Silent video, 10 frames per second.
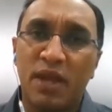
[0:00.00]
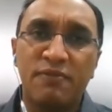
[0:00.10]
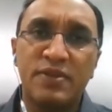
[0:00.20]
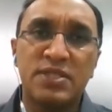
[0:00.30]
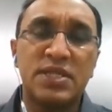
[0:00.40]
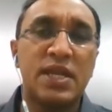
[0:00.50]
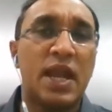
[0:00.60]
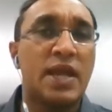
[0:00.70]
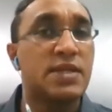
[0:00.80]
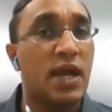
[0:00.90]

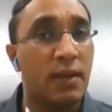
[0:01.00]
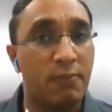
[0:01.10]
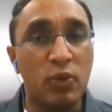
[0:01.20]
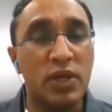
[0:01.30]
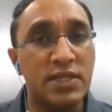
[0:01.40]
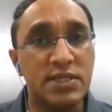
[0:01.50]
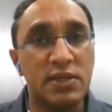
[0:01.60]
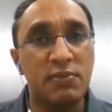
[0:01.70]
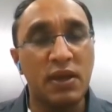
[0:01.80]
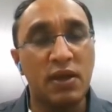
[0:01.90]
manifesting as a
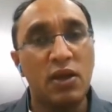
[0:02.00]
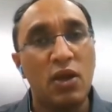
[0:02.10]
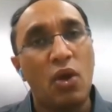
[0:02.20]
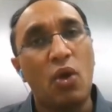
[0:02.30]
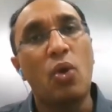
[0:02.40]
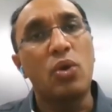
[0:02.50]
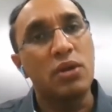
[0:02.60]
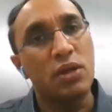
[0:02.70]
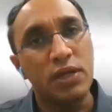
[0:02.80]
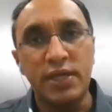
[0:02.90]
hypoglycemia
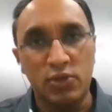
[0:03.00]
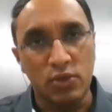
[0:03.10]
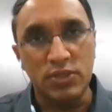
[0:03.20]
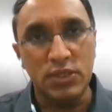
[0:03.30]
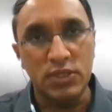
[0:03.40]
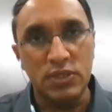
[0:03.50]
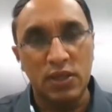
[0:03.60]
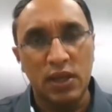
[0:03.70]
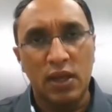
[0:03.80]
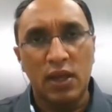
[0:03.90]
or a
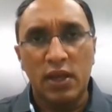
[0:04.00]
ketosis.